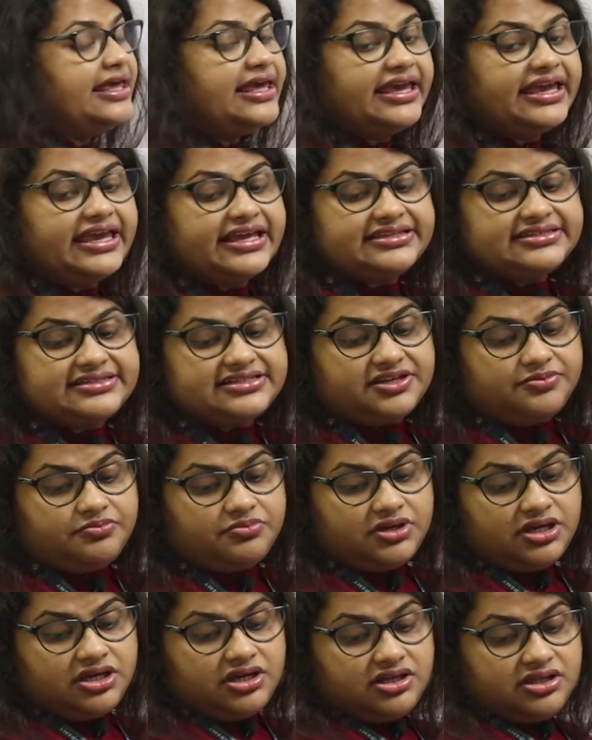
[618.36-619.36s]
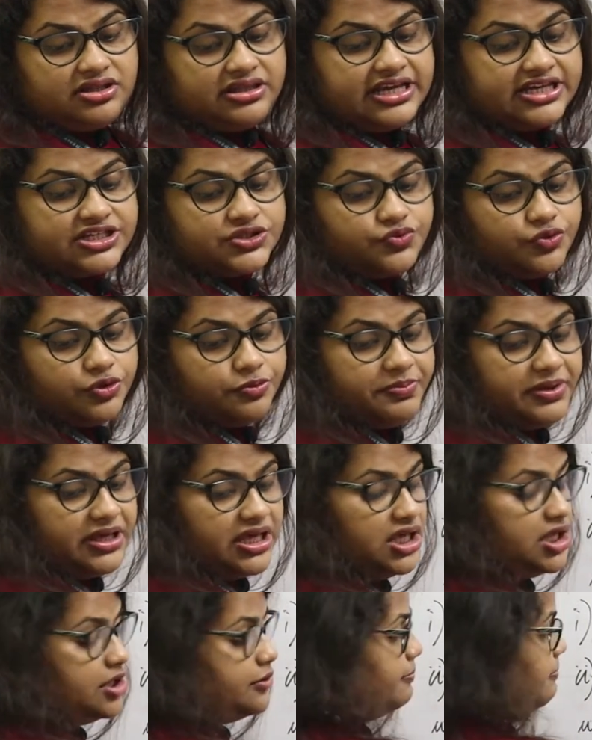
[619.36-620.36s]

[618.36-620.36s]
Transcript: against him. Next would be